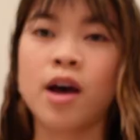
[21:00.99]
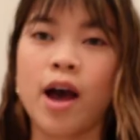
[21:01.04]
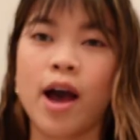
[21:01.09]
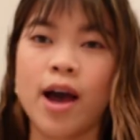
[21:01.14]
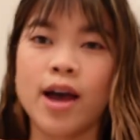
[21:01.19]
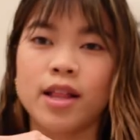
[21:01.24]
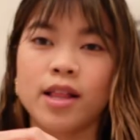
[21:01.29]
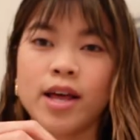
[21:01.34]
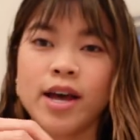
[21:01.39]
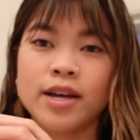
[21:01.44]

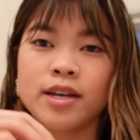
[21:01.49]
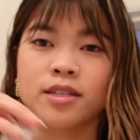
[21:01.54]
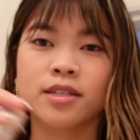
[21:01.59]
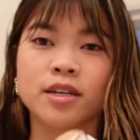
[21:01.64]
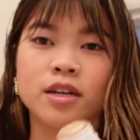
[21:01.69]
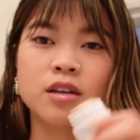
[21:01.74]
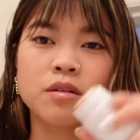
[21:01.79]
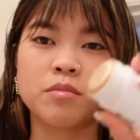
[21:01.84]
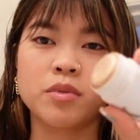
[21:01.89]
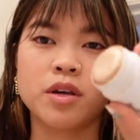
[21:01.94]
Highlight is
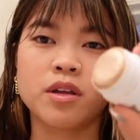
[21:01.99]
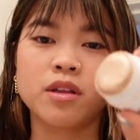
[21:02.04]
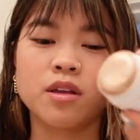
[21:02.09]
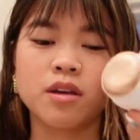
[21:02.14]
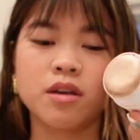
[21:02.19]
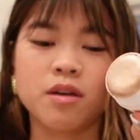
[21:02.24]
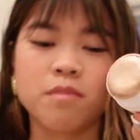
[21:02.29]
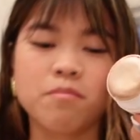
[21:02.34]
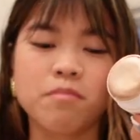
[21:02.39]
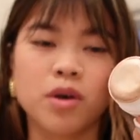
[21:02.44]
gonna be
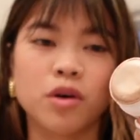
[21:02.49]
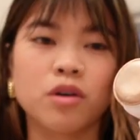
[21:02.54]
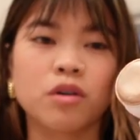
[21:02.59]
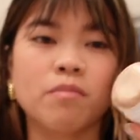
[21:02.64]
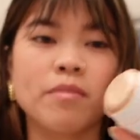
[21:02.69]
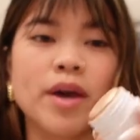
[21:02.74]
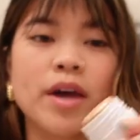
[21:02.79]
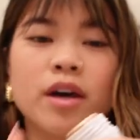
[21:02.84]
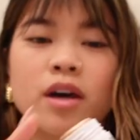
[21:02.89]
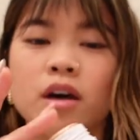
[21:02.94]
the Milk
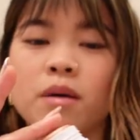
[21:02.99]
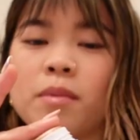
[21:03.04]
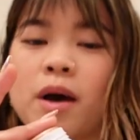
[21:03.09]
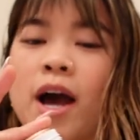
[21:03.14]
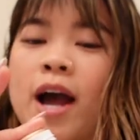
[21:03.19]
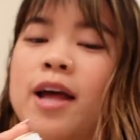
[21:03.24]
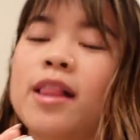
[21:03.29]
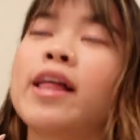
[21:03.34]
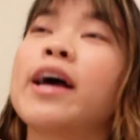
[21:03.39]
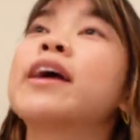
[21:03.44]
Makeup
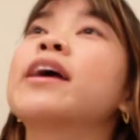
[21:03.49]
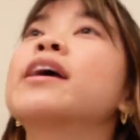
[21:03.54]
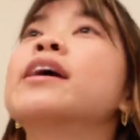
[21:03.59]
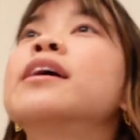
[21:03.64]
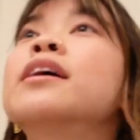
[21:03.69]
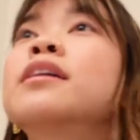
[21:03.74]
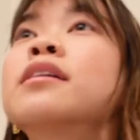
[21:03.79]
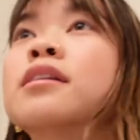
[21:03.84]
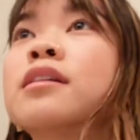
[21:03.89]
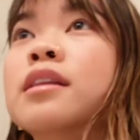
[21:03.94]
Highlight
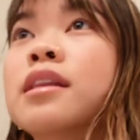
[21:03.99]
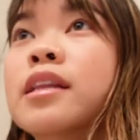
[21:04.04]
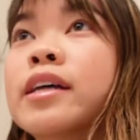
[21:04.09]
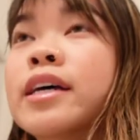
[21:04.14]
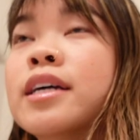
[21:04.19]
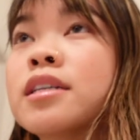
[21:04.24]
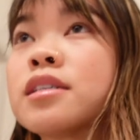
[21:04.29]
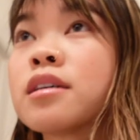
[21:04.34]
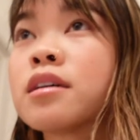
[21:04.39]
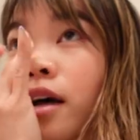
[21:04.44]
in
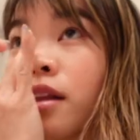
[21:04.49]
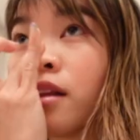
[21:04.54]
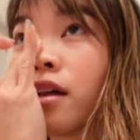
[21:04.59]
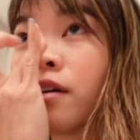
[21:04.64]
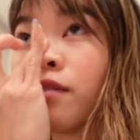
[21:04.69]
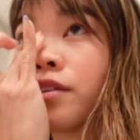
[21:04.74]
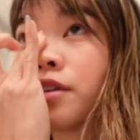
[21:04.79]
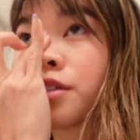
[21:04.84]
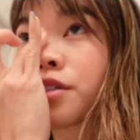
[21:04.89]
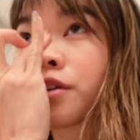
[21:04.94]
Lit. I
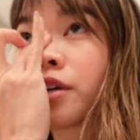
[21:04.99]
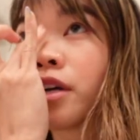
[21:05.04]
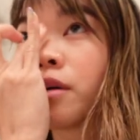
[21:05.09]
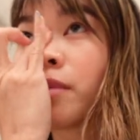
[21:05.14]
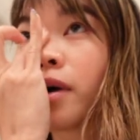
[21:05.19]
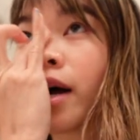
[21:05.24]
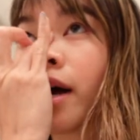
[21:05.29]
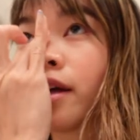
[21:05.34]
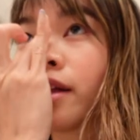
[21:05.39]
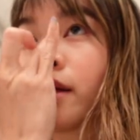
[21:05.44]
love this cream
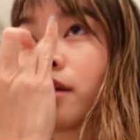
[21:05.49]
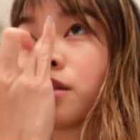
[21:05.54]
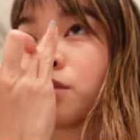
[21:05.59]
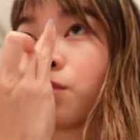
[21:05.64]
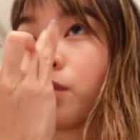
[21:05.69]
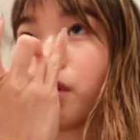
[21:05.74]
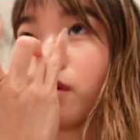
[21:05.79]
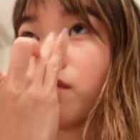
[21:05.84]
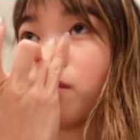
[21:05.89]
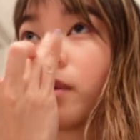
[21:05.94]
highlight. It's
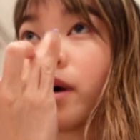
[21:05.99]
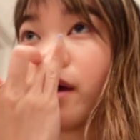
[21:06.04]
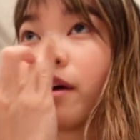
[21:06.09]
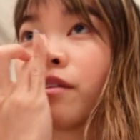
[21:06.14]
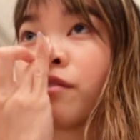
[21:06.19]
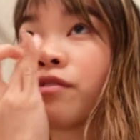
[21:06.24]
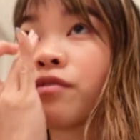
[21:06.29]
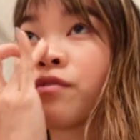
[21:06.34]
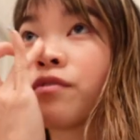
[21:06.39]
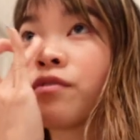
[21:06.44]
one of
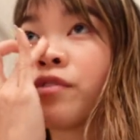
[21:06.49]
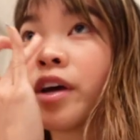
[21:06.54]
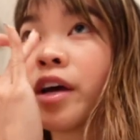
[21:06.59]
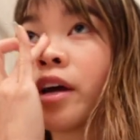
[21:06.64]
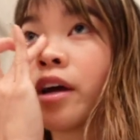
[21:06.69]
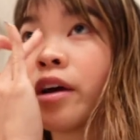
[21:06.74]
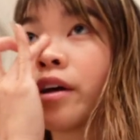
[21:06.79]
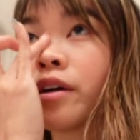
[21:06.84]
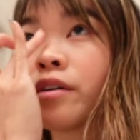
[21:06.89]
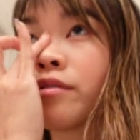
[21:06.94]
my
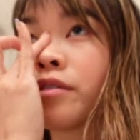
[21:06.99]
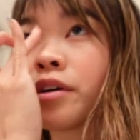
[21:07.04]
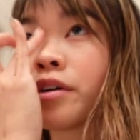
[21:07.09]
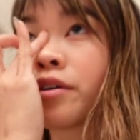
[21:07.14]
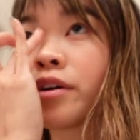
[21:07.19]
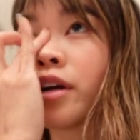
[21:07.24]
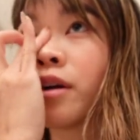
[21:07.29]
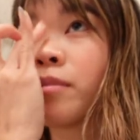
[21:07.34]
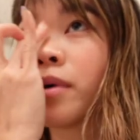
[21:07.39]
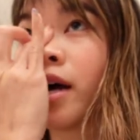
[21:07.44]
favorite
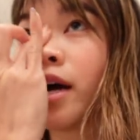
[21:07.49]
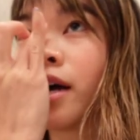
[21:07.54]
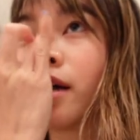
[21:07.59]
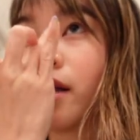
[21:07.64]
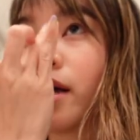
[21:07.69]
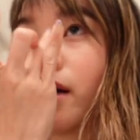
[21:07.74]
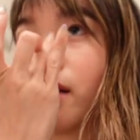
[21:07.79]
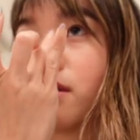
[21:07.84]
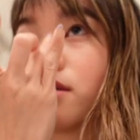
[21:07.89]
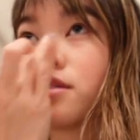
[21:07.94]
cream
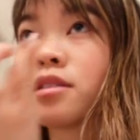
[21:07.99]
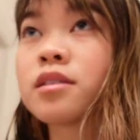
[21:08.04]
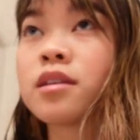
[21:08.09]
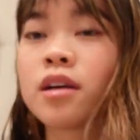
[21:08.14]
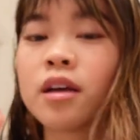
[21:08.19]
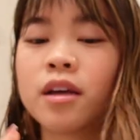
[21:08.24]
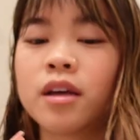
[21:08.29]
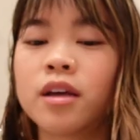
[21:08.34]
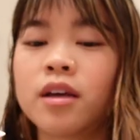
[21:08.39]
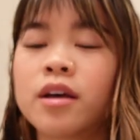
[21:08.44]
highlights.
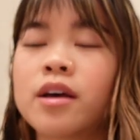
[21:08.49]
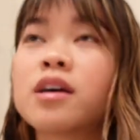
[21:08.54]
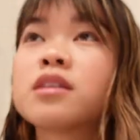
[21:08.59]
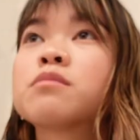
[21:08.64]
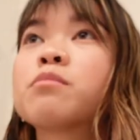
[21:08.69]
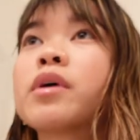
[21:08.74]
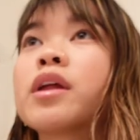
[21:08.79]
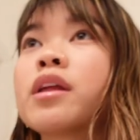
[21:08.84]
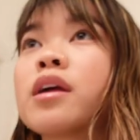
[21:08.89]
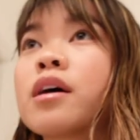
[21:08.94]
As
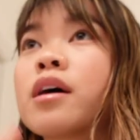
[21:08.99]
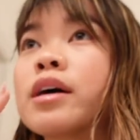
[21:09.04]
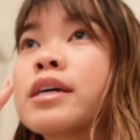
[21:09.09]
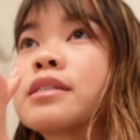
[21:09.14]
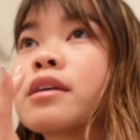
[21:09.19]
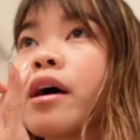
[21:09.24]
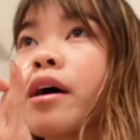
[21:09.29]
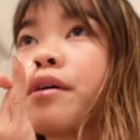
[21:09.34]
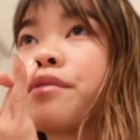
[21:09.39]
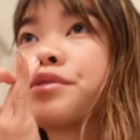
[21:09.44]
many as
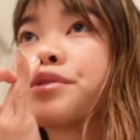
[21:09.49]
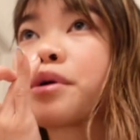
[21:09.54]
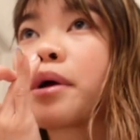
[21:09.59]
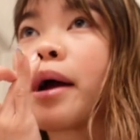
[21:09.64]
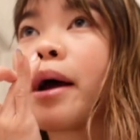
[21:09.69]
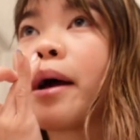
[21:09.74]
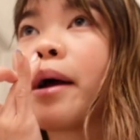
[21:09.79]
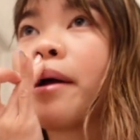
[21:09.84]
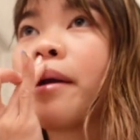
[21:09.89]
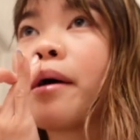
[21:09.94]
I've
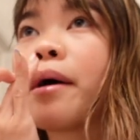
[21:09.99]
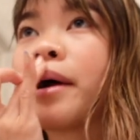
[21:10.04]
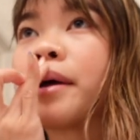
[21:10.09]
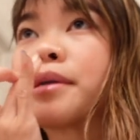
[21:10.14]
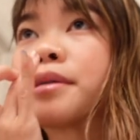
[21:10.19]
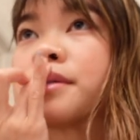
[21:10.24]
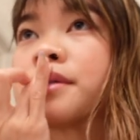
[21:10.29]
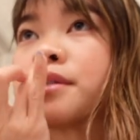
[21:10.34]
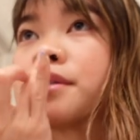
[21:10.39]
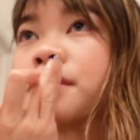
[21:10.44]
tried, I
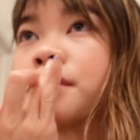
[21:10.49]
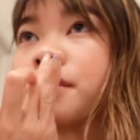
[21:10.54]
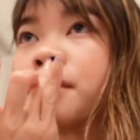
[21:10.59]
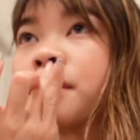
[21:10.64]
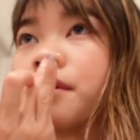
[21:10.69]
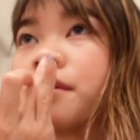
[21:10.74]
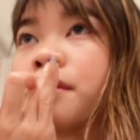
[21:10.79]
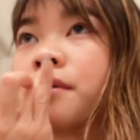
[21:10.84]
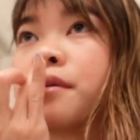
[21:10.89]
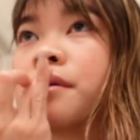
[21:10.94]

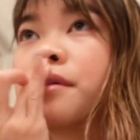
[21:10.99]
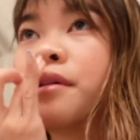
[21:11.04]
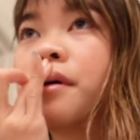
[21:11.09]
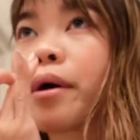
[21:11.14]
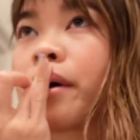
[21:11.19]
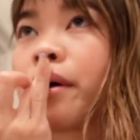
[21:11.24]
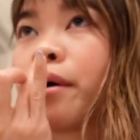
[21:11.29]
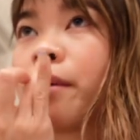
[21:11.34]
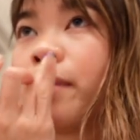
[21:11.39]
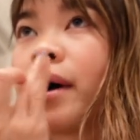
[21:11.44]
still
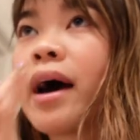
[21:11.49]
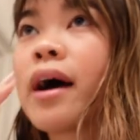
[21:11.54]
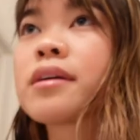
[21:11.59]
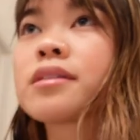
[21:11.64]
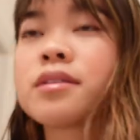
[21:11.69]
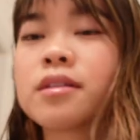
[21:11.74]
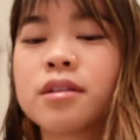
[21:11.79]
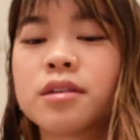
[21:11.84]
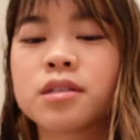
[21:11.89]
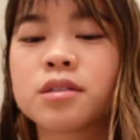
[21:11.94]
go back
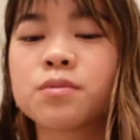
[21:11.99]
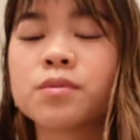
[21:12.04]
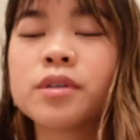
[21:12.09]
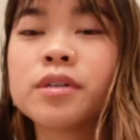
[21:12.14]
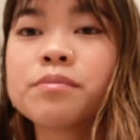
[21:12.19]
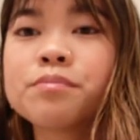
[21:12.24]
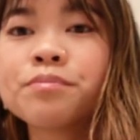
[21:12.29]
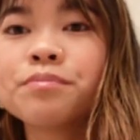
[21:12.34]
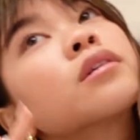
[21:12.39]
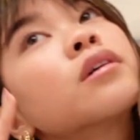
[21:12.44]
to this
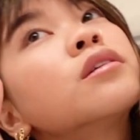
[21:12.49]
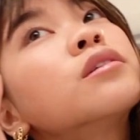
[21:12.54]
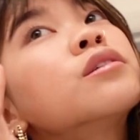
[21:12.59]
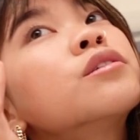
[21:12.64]
one because